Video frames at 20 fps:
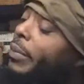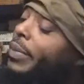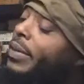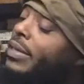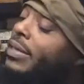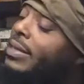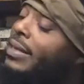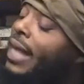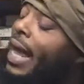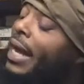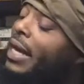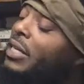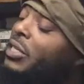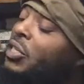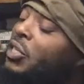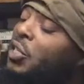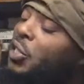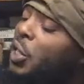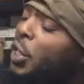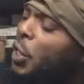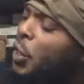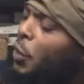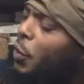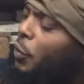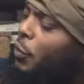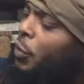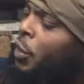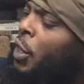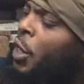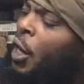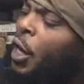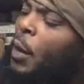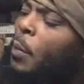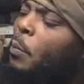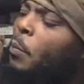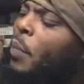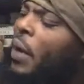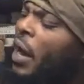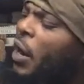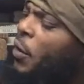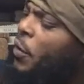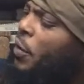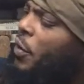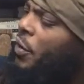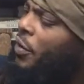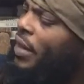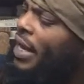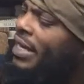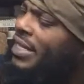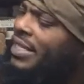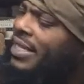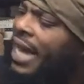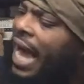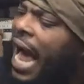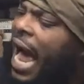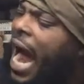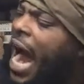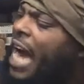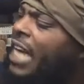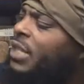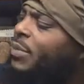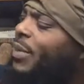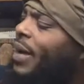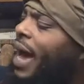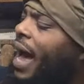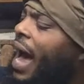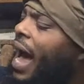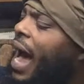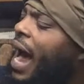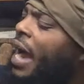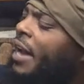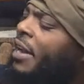is like a shield, a barrier that she hides behind,